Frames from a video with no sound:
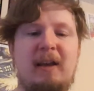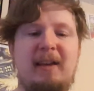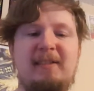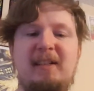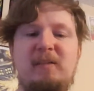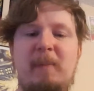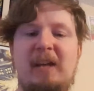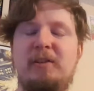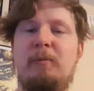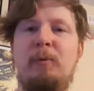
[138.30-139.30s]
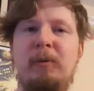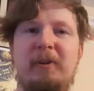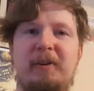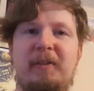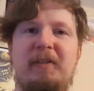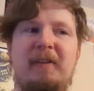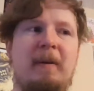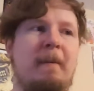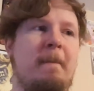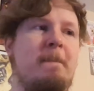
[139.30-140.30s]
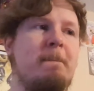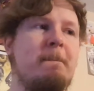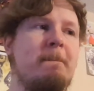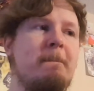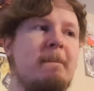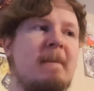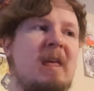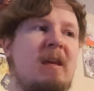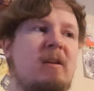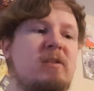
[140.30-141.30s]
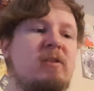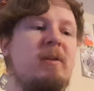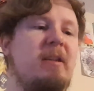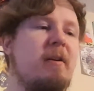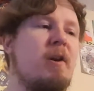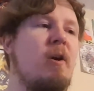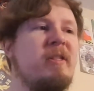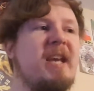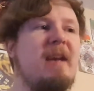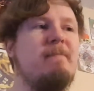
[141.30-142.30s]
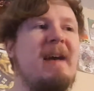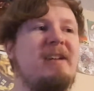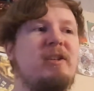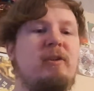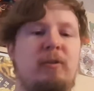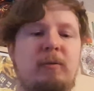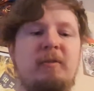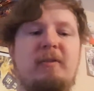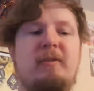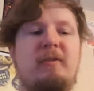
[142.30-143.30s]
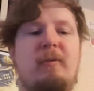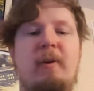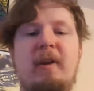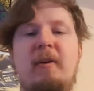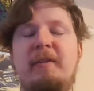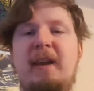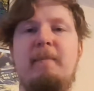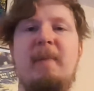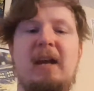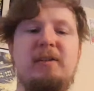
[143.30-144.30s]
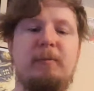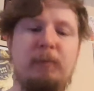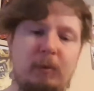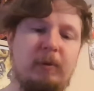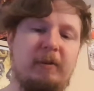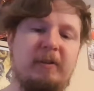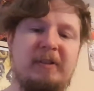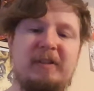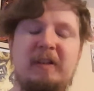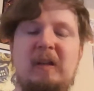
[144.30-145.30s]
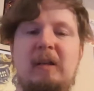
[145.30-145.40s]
it says Magic Rulers. So either I call the game Magic Users or I call the game Magic Rulers.